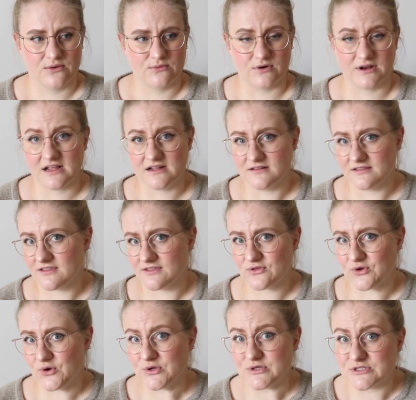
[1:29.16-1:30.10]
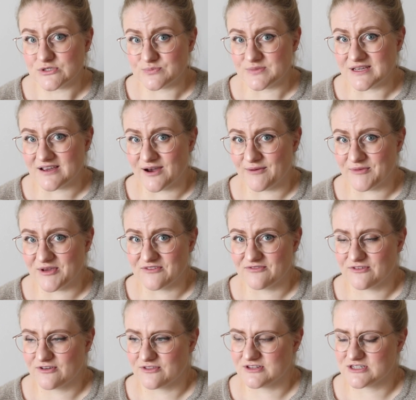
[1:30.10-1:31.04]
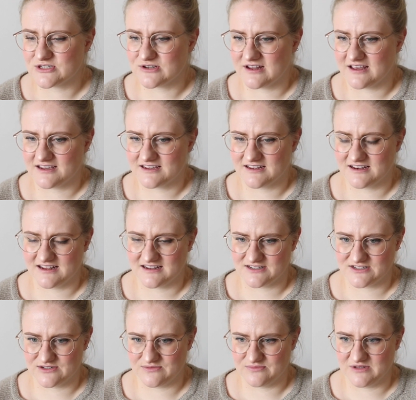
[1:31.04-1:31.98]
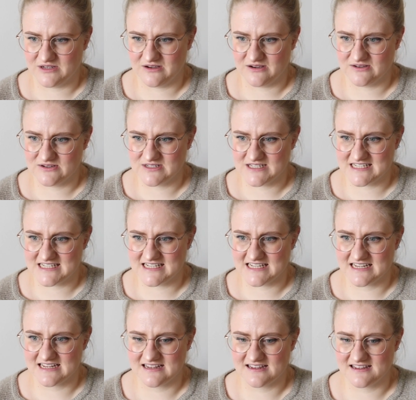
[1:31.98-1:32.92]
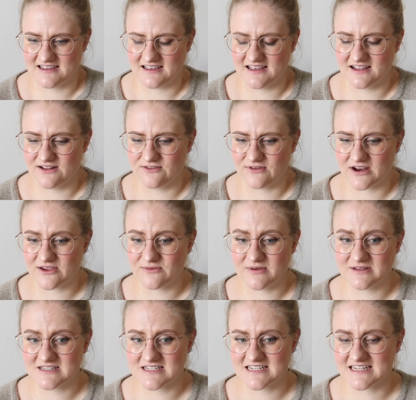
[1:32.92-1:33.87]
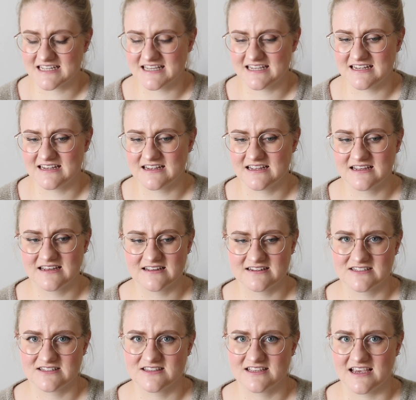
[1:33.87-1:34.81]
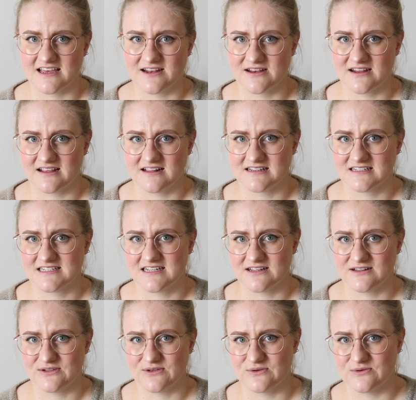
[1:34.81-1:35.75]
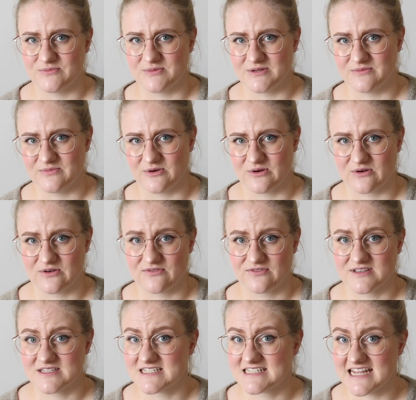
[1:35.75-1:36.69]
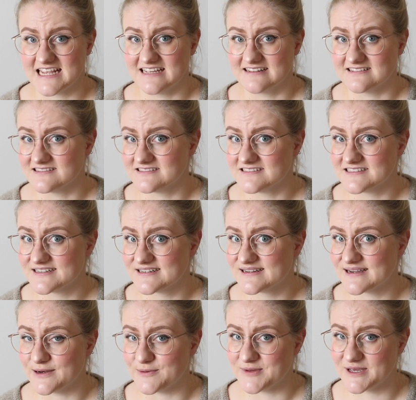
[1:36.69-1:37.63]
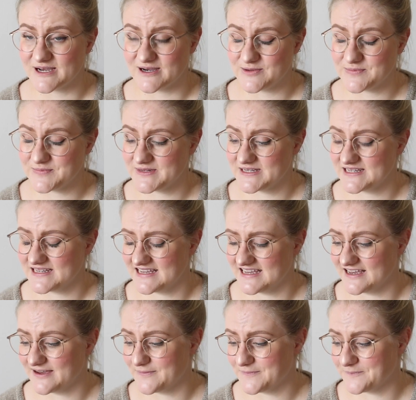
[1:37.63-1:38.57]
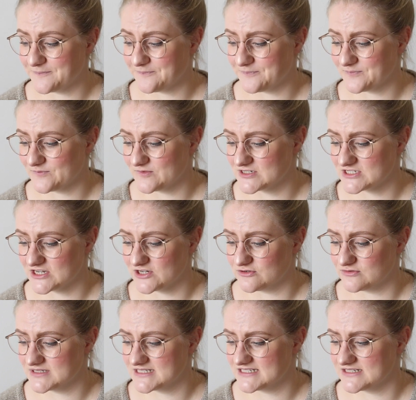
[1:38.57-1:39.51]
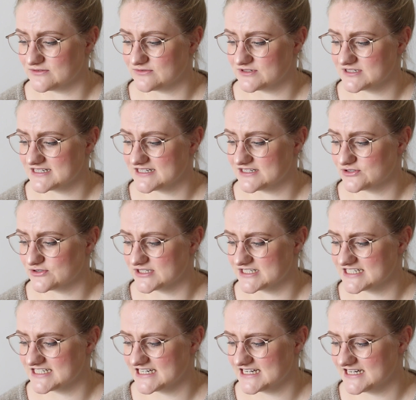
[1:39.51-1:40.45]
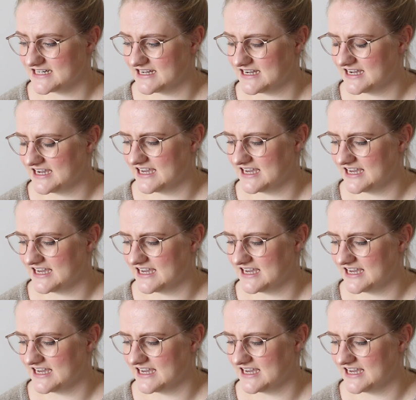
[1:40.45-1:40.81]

what else is going to be coming for the July collection, because I'll recommend sticking until the end. I'll tell you a bit more of a sale coming up, which I always know is interesting.